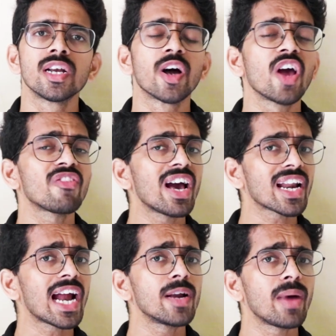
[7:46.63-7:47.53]
Now if
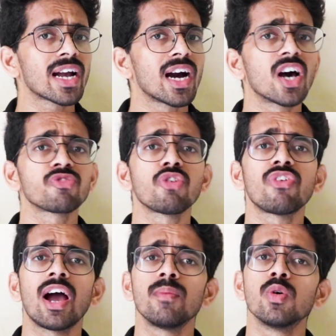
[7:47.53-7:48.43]
I ride my car for
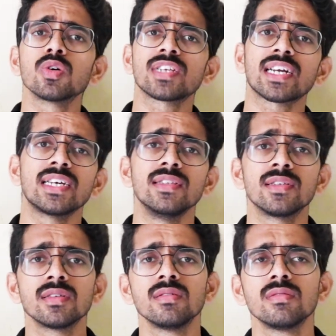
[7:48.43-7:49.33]
5 more
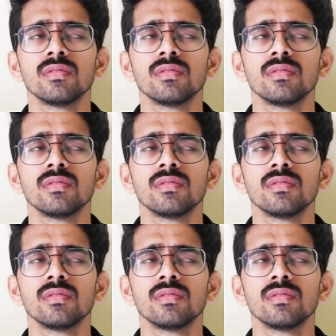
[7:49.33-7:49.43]
seconds,